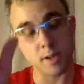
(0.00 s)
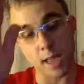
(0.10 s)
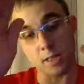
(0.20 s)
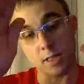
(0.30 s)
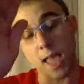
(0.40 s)

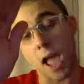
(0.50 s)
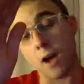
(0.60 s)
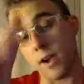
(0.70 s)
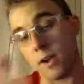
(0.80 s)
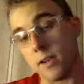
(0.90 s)
like the
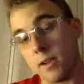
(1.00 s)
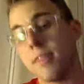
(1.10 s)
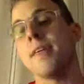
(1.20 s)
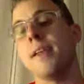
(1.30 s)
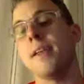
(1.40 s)
diagonal
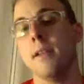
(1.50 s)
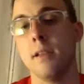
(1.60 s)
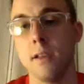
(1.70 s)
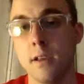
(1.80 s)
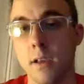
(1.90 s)
thin,
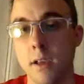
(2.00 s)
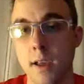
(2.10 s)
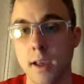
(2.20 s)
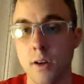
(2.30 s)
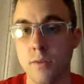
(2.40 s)

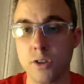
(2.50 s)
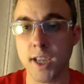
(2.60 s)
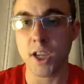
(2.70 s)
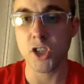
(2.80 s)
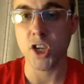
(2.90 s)
of course I
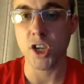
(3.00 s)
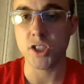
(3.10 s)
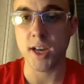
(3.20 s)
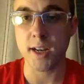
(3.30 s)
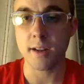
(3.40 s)
can change
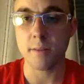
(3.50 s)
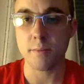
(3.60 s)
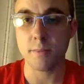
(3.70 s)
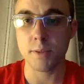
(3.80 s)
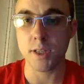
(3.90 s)
that.
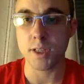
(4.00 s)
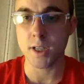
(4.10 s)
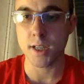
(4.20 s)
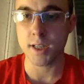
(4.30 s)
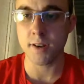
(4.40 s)
But
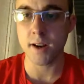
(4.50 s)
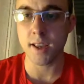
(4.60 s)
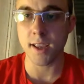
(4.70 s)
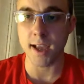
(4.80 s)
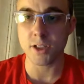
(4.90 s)
definitely,
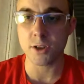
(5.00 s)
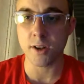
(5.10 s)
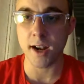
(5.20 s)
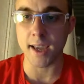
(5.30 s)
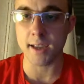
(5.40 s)
I saw
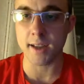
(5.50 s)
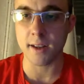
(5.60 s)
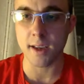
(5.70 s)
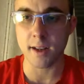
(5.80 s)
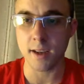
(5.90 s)
like in
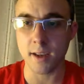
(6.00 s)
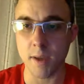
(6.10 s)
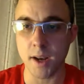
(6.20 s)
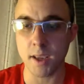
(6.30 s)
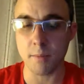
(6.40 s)

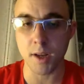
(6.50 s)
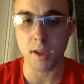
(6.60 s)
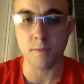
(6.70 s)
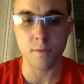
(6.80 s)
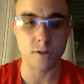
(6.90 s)
many
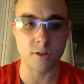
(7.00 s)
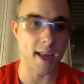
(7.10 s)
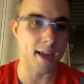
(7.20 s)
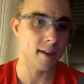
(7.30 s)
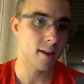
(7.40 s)
fonts.
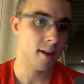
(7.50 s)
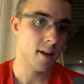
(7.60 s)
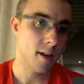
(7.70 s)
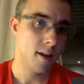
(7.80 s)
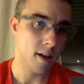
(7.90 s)
Like
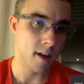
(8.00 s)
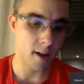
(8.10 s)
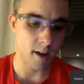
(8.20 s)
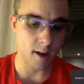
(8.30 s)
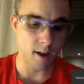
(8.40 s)

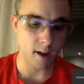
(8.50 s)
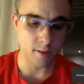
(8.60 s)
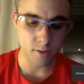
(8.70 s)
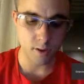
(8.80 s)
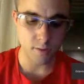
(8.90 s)
if
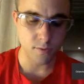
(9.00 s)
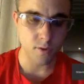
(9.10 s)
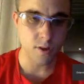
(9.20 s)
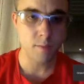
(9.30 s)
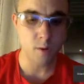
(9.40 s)
you
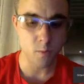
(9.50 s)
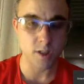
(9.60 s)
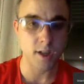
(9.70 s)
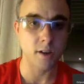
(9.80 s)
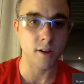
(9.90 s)
give me 1
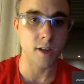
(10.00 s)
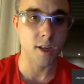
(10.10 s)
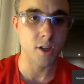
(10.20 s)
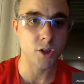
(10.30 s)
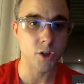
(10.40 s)
second, I can
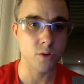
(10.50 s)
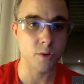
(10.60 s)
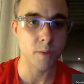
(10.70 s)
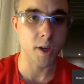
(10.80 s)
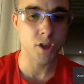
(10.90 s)
show you the
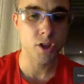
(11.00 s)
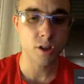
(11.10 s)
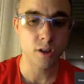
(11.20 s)
page.